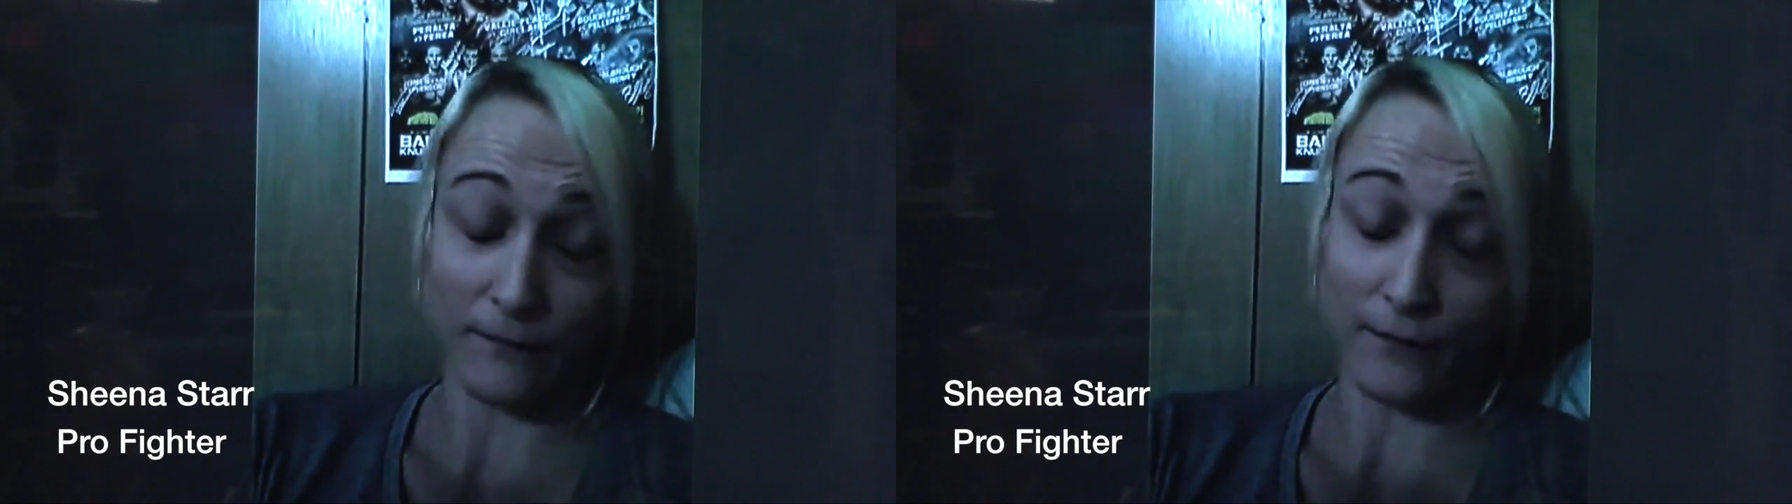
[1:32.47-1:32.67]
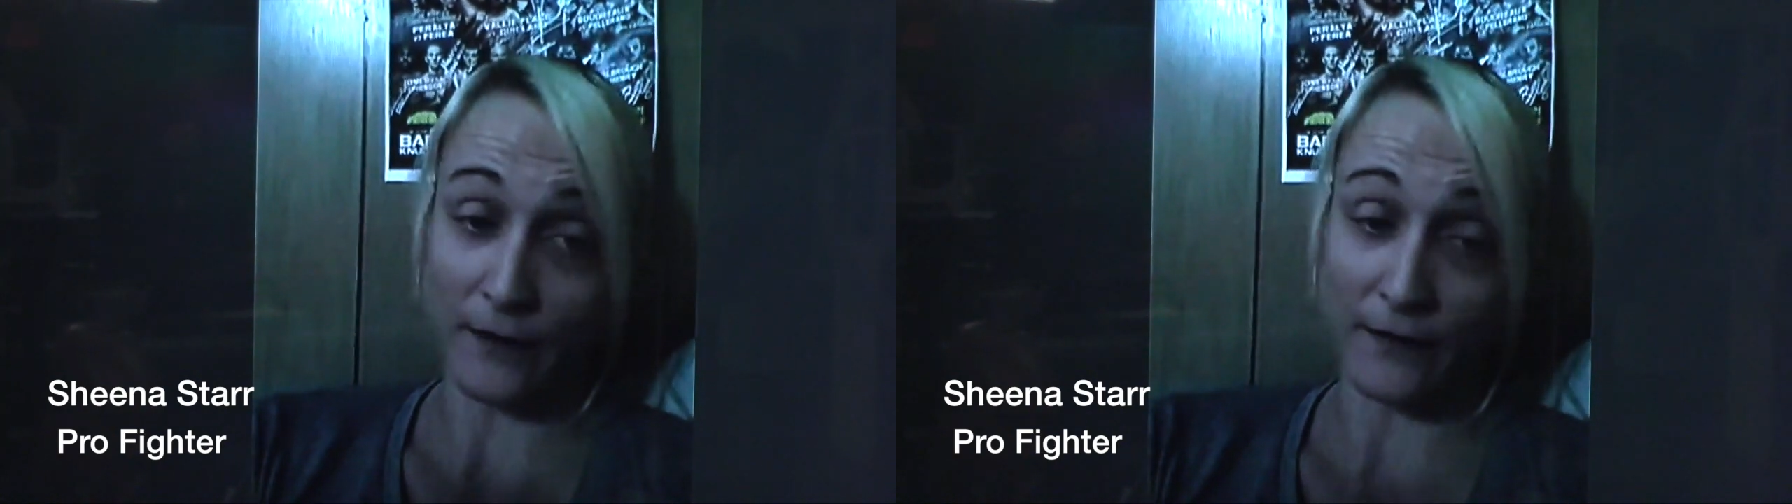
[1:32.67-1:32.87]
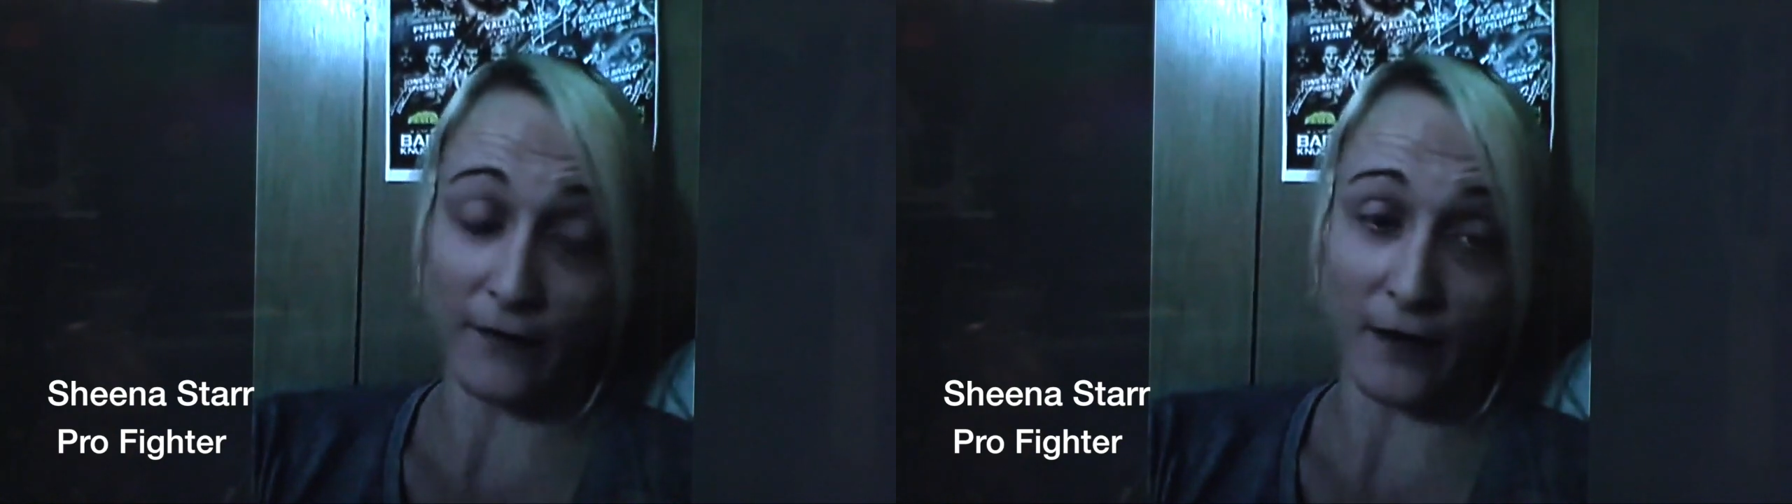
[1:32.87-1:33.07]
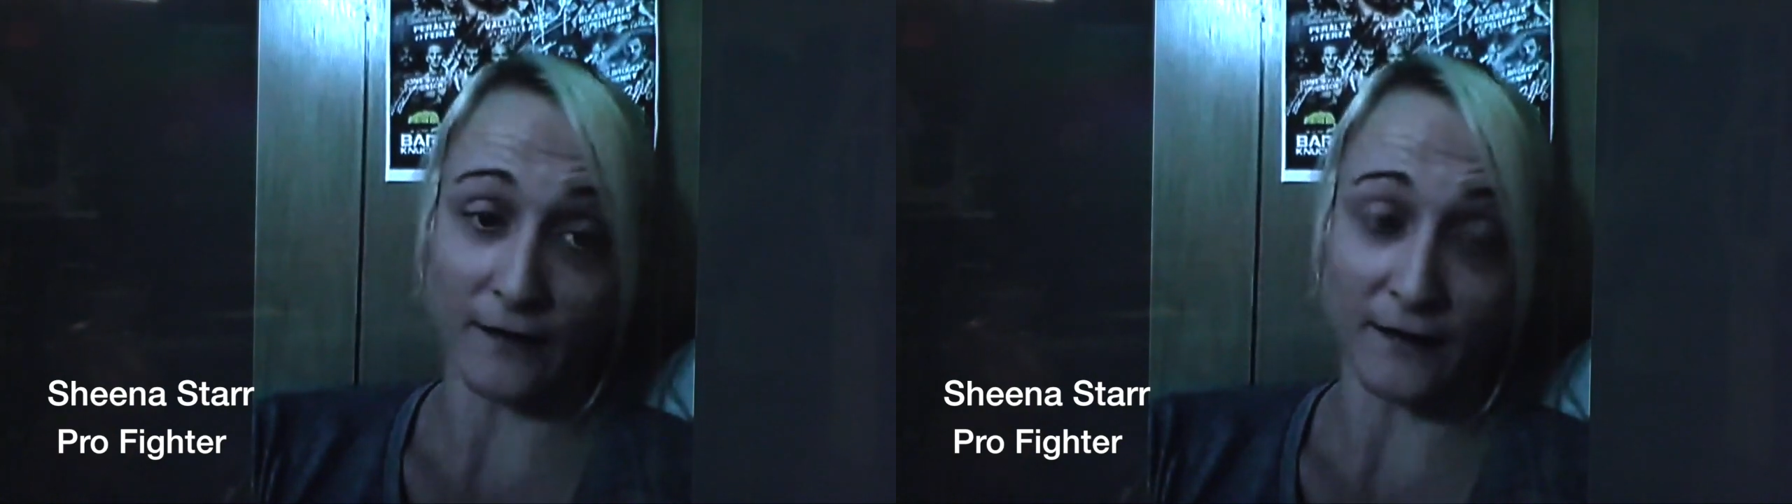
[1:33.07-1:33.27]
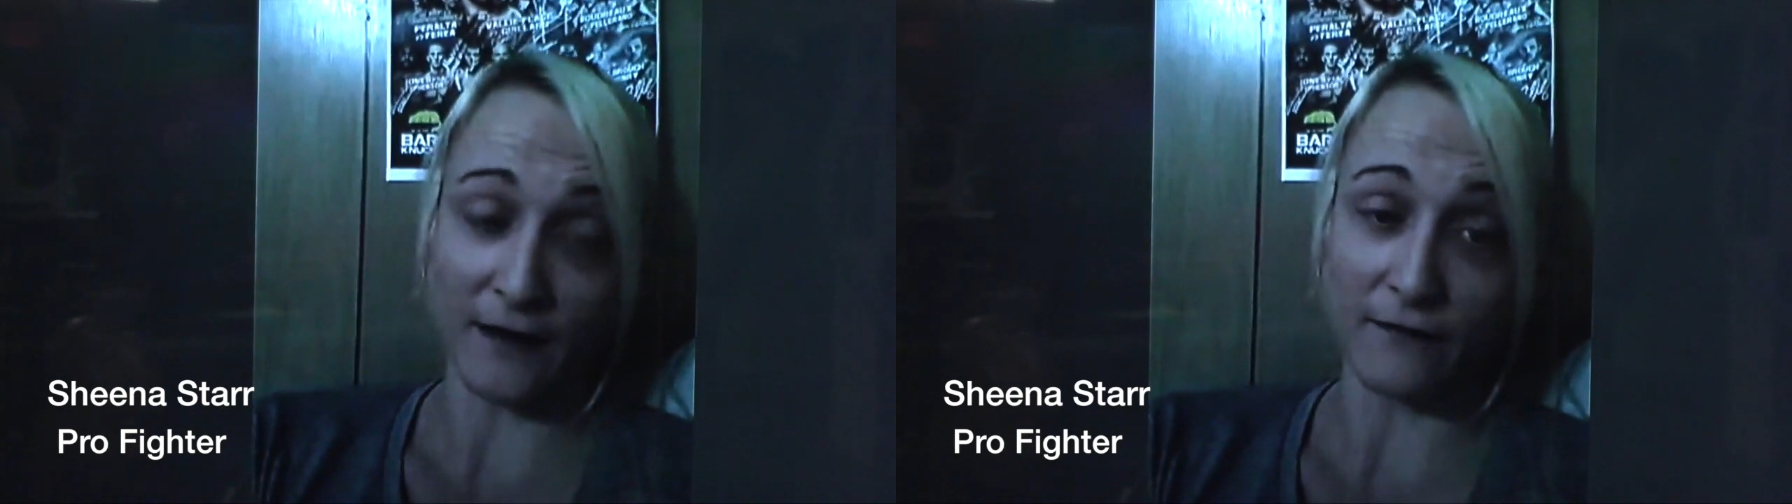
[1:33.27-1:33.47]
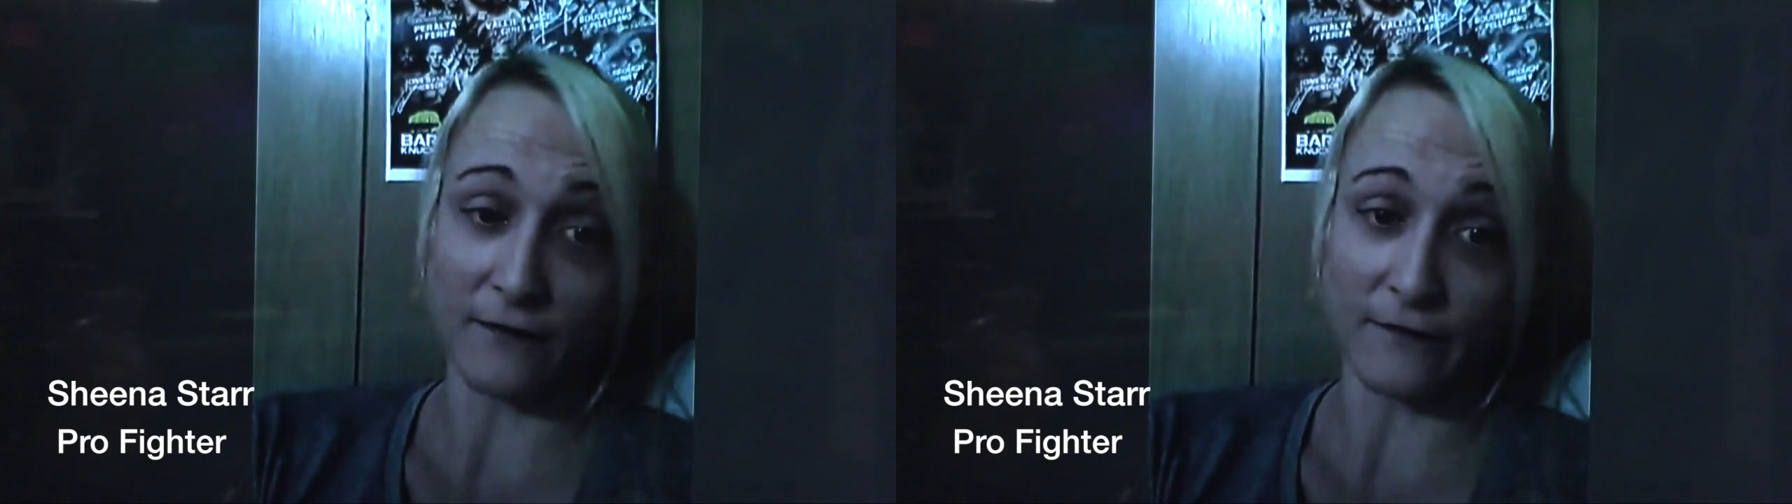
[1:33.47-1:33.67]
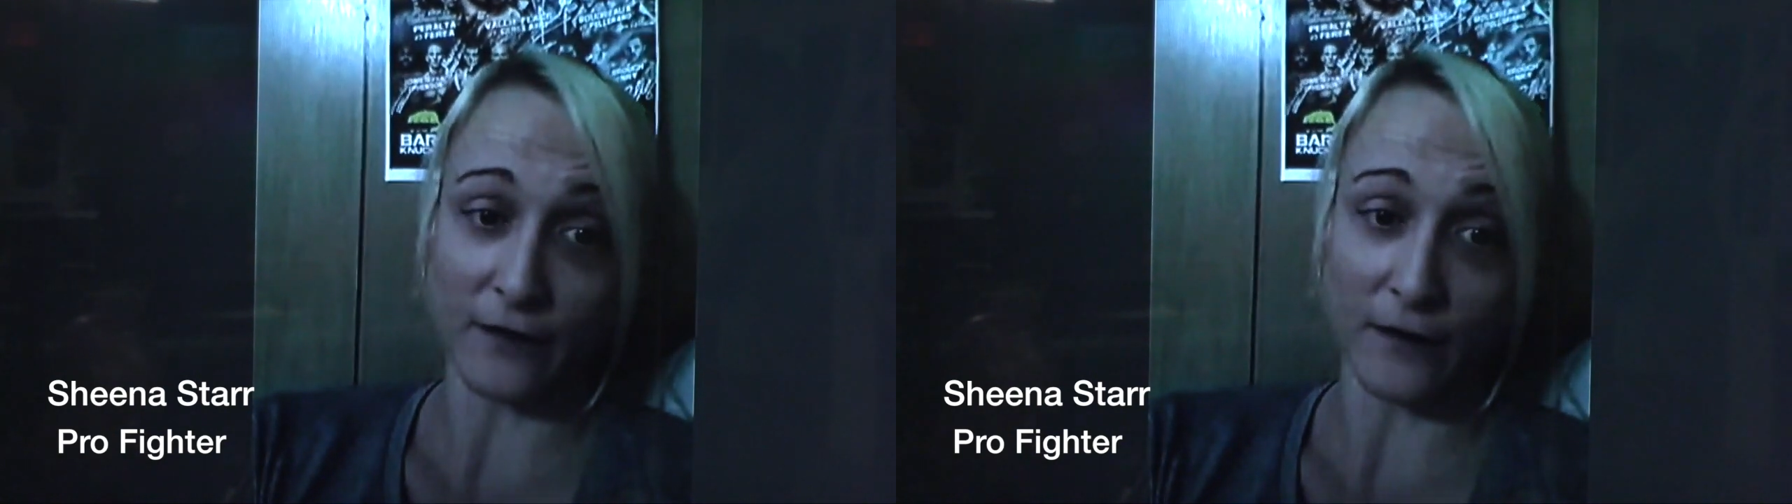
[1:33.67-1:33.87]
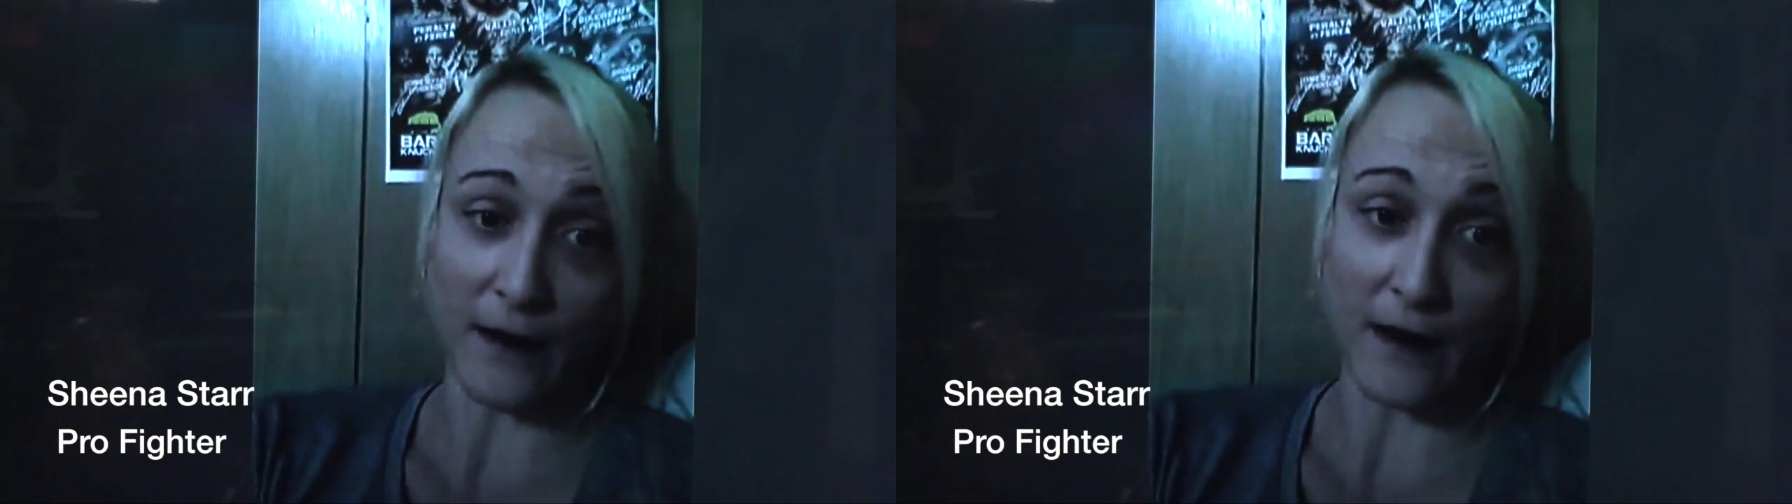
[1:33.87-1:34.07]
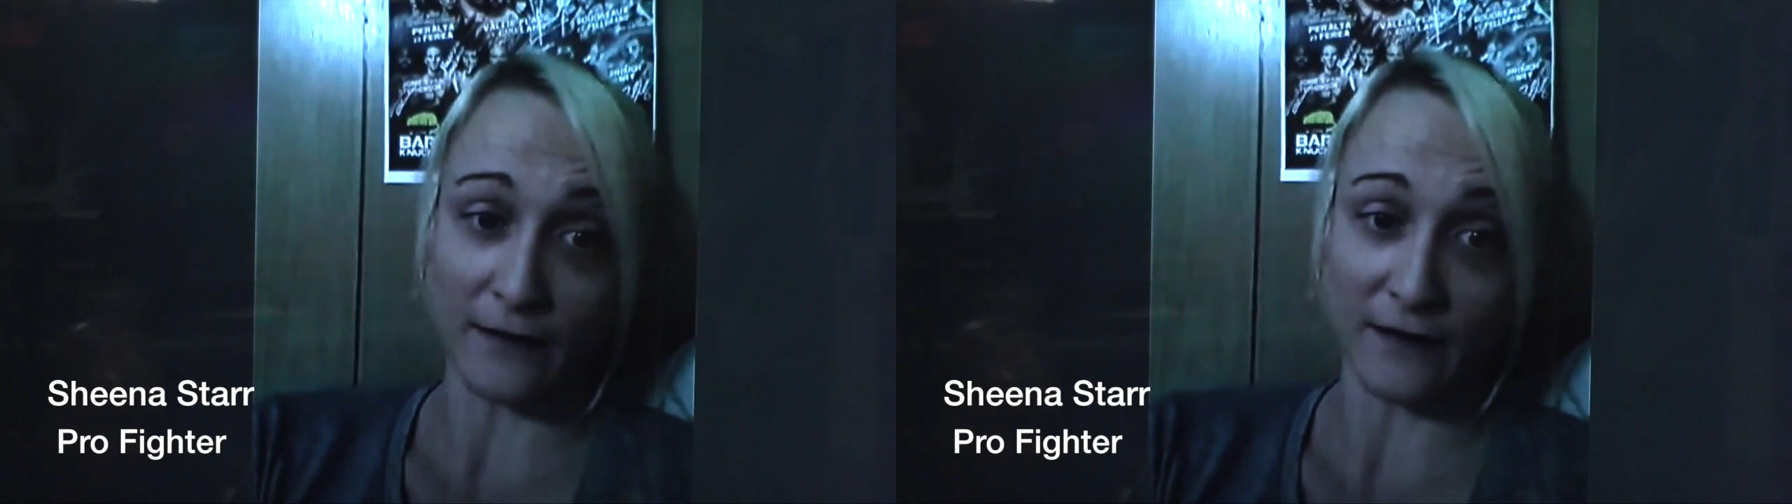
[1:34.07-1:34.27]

really fucking saved them for a while,